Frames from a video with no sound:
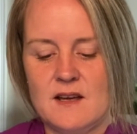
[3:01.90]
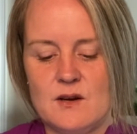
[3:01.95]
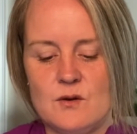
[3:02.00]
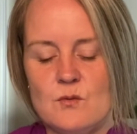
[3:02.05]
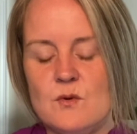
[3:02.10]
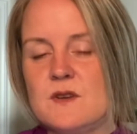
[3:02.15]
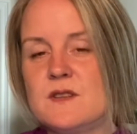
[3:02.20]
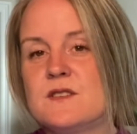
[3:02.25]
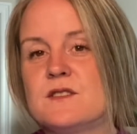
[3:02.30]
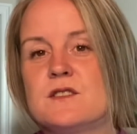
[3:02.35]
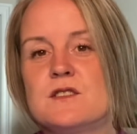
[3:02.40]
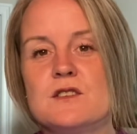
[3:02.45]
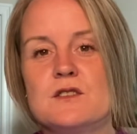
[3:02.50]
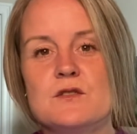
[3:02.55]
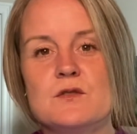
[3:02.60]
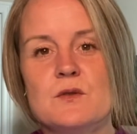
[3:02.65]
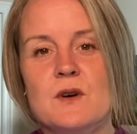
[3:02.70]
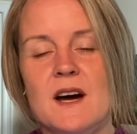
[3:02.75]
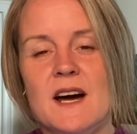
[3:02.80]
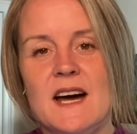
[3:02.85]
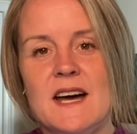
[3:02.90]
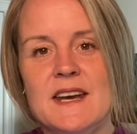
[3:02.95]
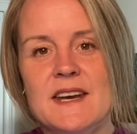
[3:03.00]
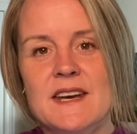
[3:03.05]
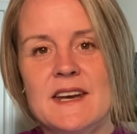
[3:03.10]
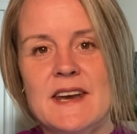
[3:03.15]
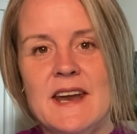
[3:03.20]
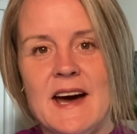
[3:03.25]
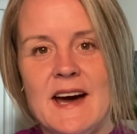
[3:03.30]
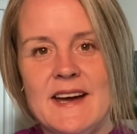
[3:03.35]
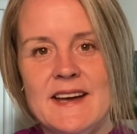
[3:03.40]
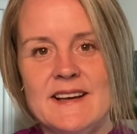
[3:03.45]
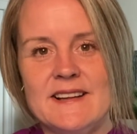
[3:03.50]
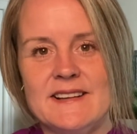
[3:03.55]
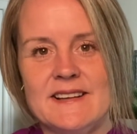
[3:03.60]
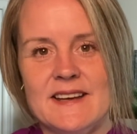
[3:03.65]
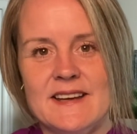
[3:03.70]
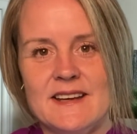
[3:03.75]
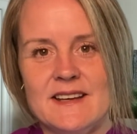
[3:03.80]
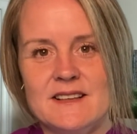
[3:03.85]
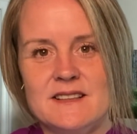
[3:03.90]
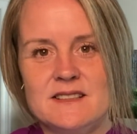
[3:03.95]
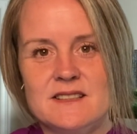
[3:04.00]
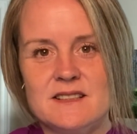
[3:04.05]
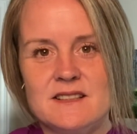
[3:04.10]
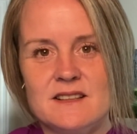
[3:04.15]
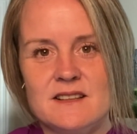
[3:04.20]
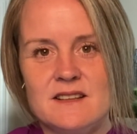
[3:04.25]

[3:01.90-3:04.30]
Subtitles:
was to annihilate